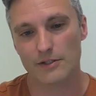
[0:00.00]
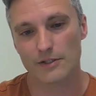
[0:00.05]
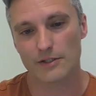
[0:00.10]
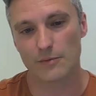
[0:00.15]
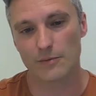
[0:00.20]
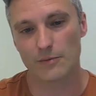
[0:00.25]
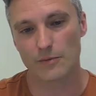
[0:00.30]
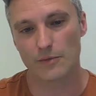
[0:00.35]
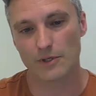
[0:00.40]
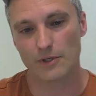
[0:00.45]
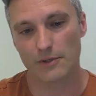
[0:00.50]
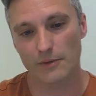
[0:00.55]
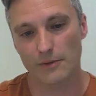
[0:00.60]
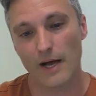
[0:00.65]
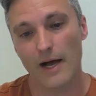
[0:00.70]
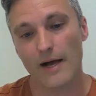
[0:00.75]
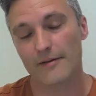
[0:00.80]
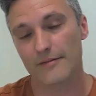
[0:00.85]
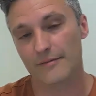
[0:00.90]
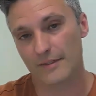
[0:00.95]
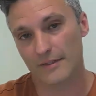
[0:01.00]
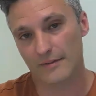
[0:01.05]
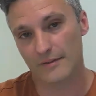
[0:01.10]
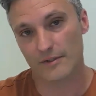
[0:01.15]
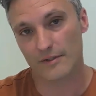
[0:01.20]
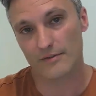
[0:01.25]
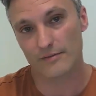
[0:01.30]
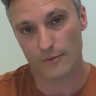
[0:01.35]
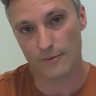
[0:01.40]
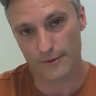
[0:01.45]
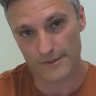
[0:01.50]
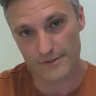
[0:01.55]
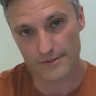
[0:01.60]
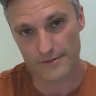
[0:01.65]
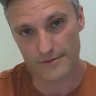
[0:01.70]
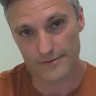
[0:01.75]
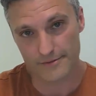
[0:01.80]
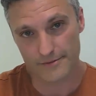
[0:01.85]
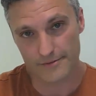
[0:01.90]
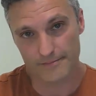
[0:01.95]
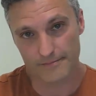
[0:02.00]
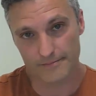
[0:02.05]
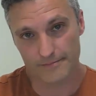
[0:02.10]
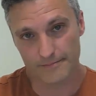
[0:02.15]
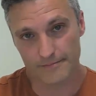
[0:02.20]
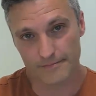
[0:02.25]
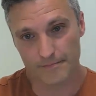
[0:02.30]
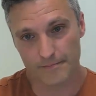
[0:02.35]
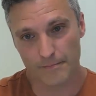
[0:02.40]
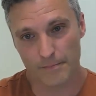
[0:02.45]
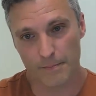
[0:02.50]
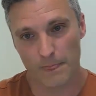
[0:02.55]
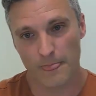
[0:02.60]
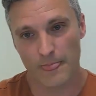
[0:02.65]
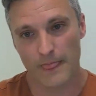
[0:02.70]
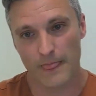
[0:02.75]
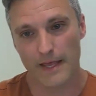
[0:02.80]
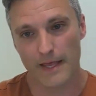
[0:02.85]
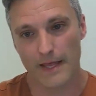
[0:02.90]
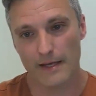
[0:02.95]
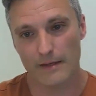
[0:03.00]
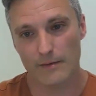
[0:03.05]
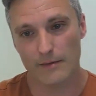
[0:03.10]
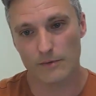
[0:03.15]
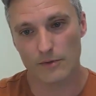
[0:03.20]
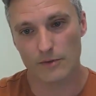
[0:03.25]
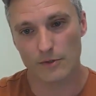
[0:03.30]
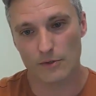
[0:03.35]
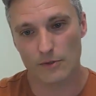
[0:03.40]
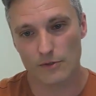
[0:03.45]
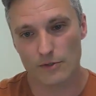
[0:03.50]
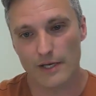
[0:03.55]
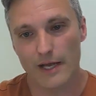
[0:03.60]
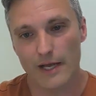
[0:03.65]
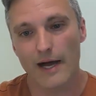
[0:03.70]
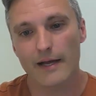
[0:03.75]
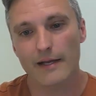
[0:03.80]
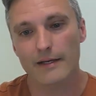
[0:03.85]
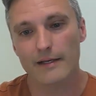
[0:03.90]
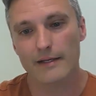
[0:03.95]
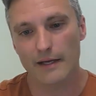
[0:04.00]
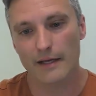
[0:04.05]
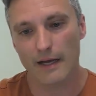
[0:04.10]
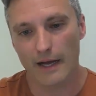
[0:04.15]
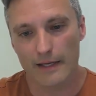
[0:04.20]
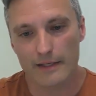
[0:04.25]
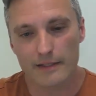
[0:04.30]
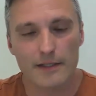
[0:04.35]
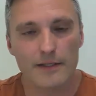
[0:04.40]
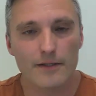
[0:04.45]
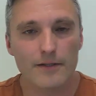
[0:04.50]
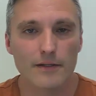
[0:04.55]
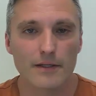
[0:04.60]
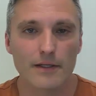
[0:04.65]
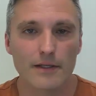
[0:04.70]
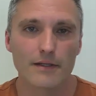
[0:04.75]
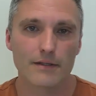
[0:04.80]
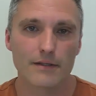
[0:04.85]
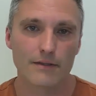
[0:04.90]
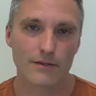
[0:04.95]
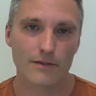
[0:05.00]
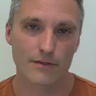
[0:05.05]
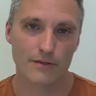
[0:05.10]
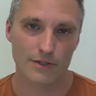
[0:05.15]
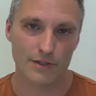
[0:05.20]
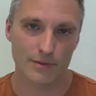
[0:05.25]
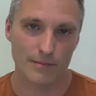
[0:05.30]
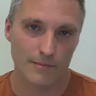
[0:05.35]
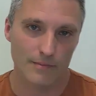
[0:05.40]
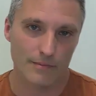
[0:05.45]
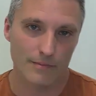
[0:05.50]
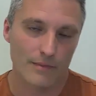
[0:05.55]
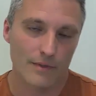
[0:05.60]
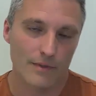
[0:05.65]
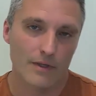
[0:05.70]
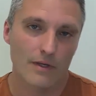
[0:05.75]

that we're a lot of different voices. And there's not, ideally, there's some